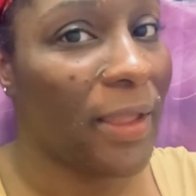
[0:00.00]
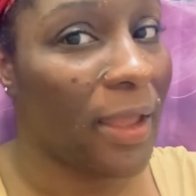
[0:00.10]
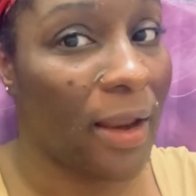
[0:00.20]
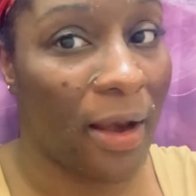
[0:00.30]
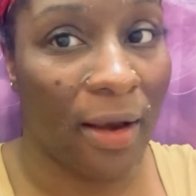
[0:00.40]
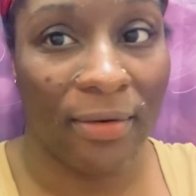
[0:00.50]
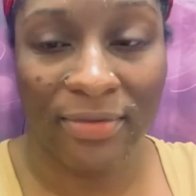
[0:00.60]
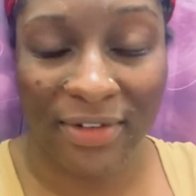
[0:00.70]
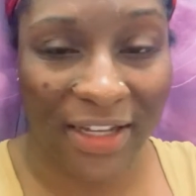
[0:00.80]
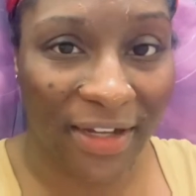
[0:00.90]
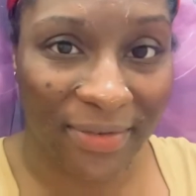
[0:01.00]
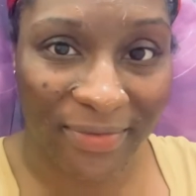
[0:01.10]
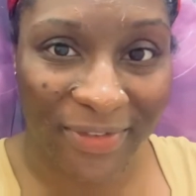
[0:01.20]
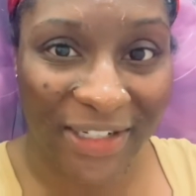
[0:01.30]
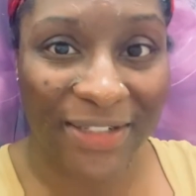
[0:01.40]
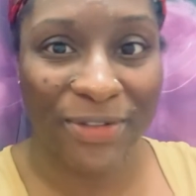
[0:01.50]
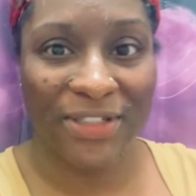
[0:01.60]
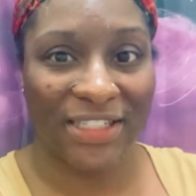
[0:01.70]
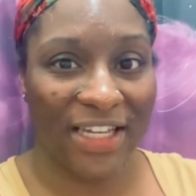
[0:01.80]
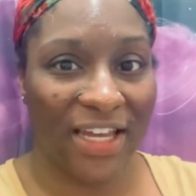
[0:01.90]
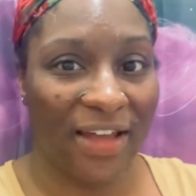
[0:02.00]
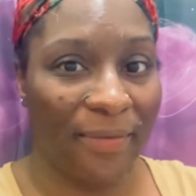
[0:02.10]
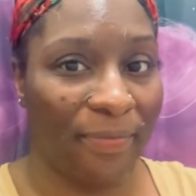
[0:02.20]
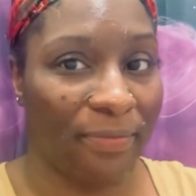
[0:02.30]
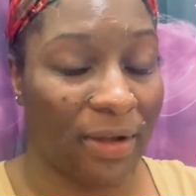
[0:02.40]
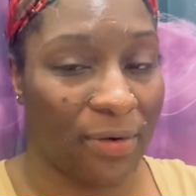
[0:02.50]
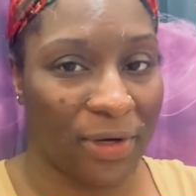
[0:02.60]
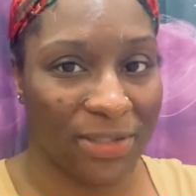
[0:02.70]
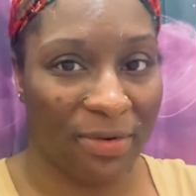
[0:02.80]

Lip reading: and yeah, we will see About to wash